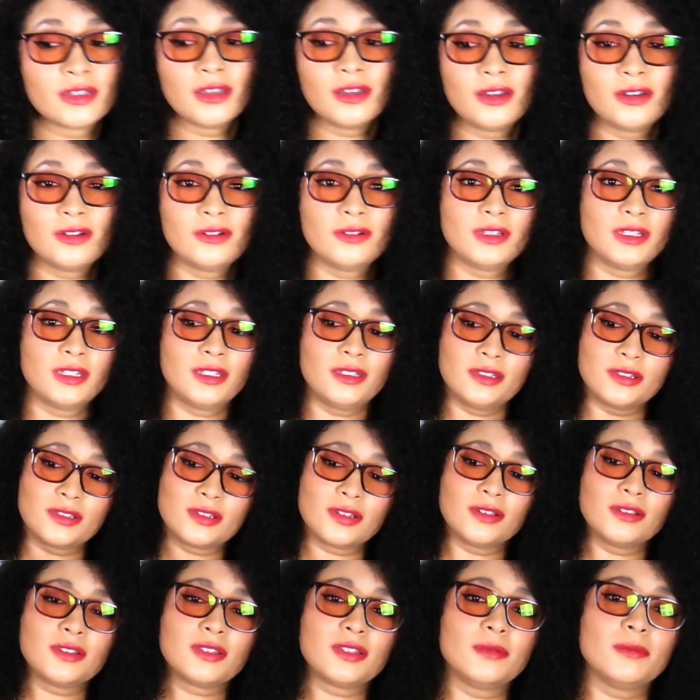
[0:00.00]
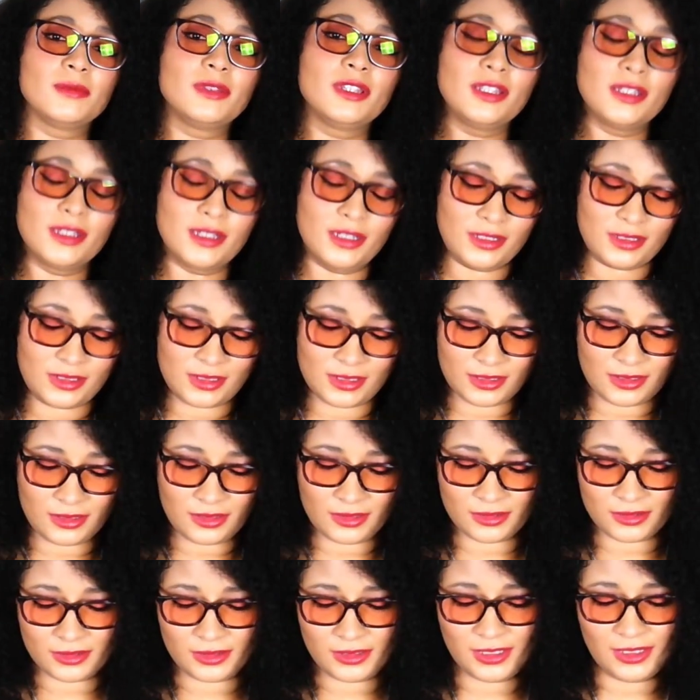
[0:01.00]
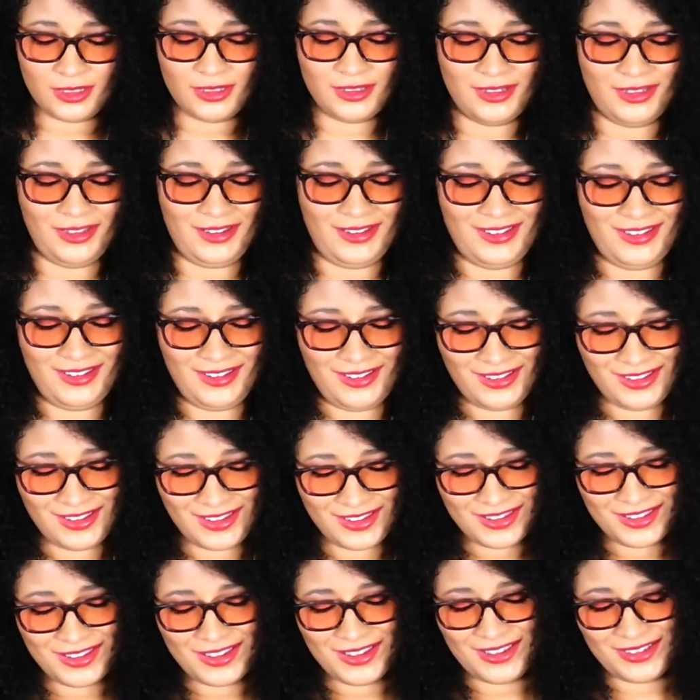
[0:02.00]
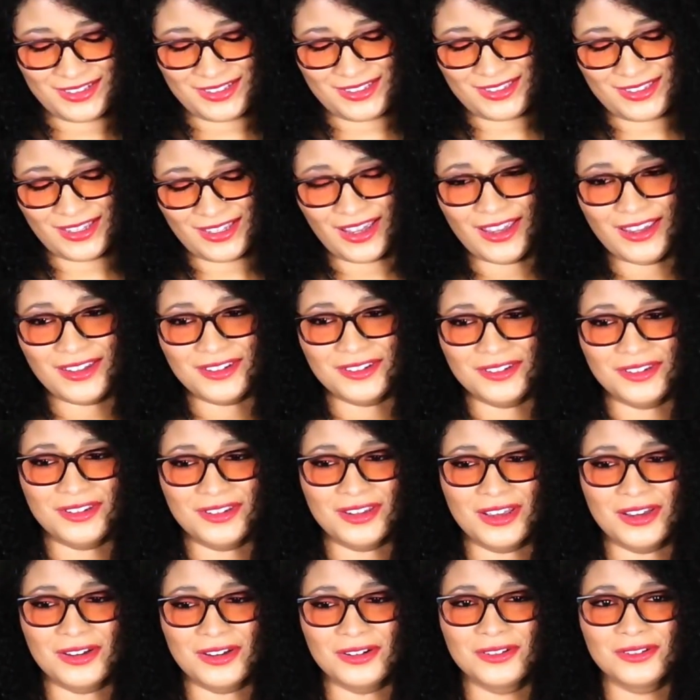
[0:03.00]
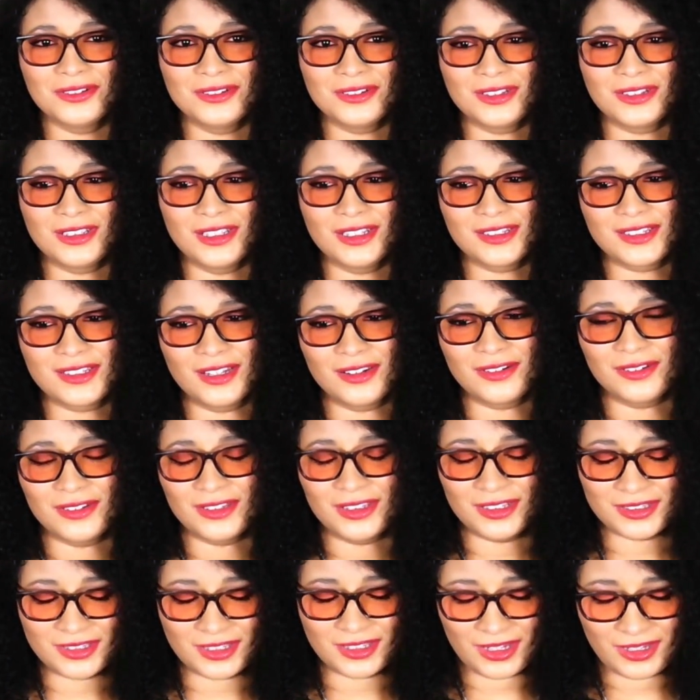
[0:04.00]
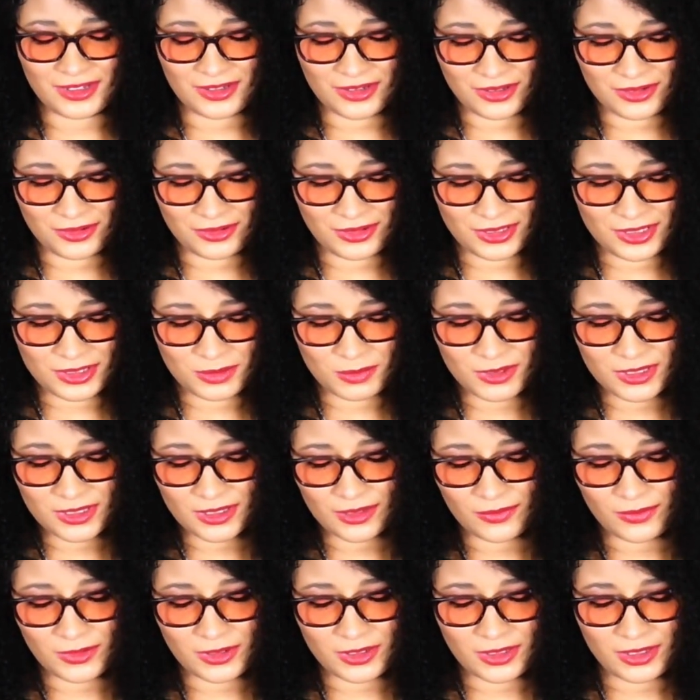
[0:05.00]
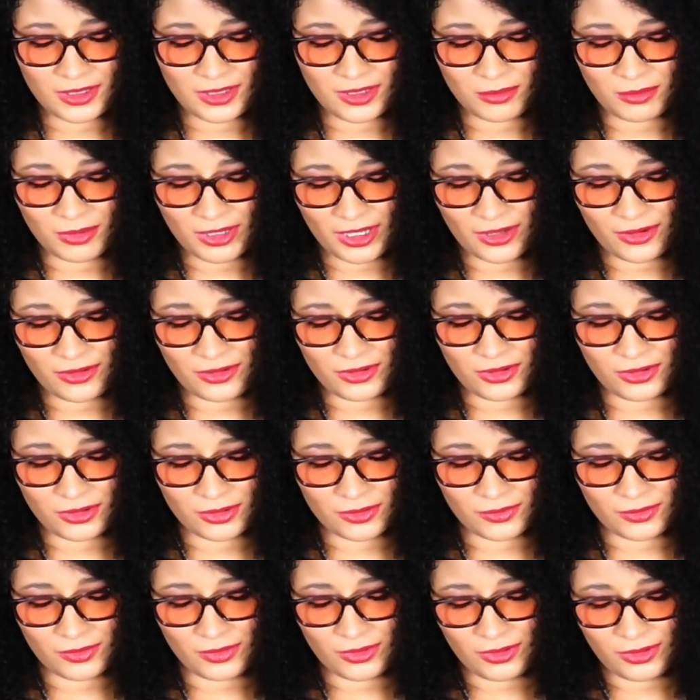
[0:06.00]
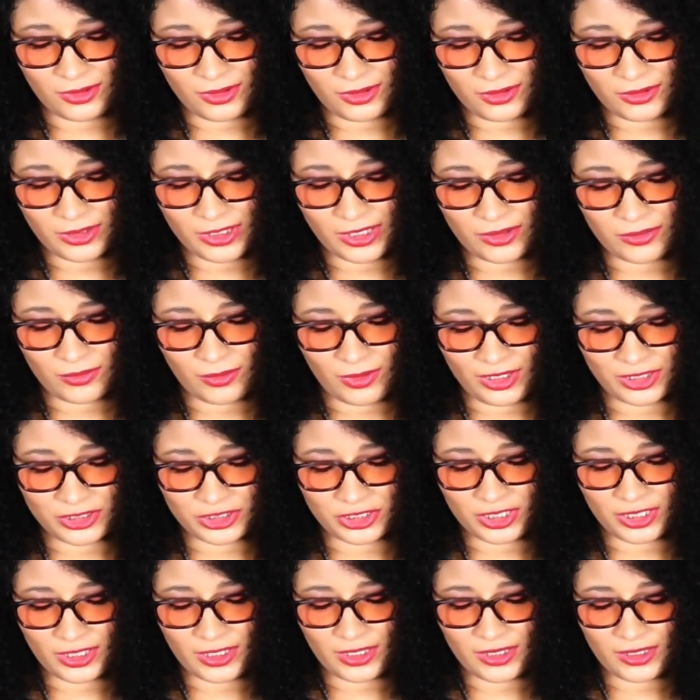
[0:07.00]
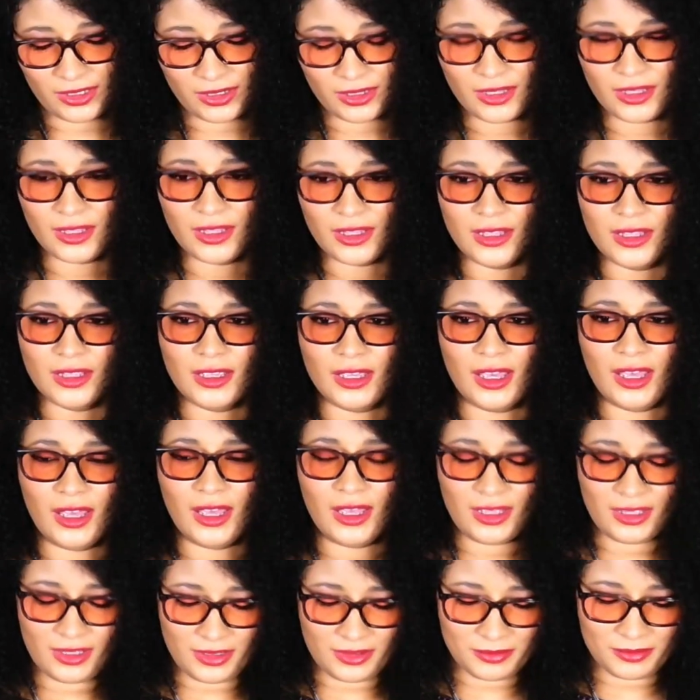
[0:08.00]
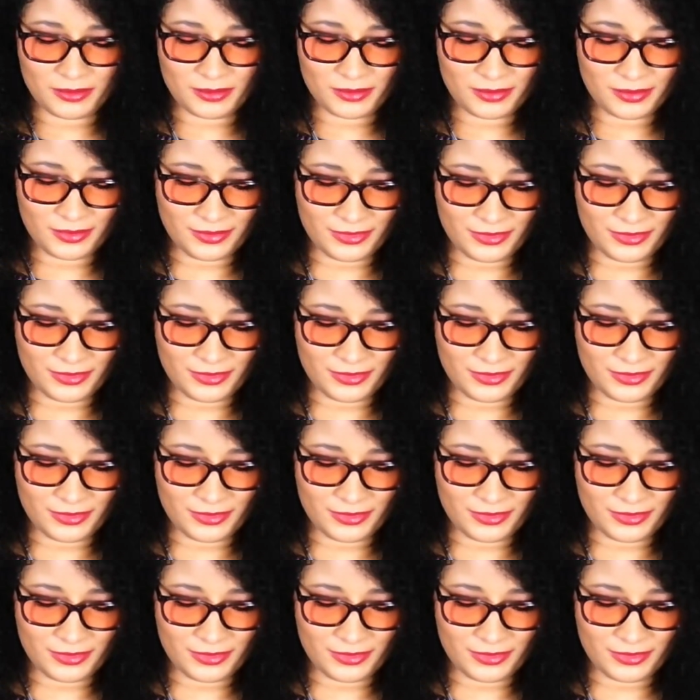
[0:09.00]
Okay, so something I did learn. Side note, it's not really a side note, it's specifically about your wool and washing it. Um,